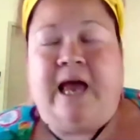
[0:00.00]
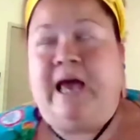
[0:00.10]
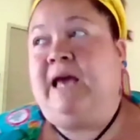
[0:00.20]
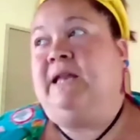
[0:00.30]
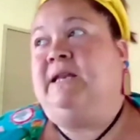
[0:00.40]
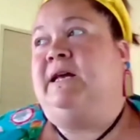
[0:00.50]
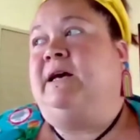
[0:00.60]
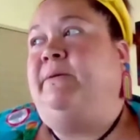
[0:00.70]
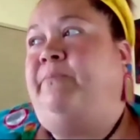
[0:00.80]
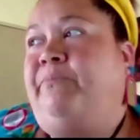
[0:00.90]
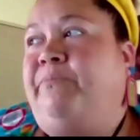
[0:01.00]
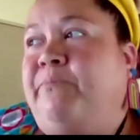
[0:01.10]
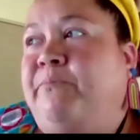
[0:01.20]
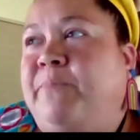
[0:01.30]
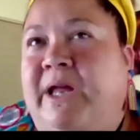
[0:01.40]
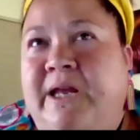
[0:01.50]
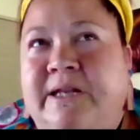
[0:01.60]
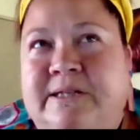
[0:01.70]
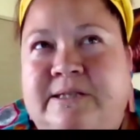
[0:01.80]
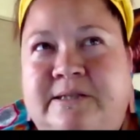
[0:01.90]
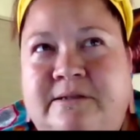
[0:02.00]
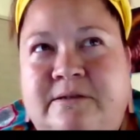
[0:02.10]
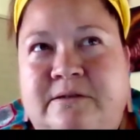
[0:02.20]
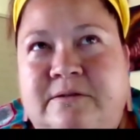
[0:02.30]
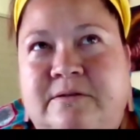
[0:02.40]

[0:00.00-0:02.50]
and but it's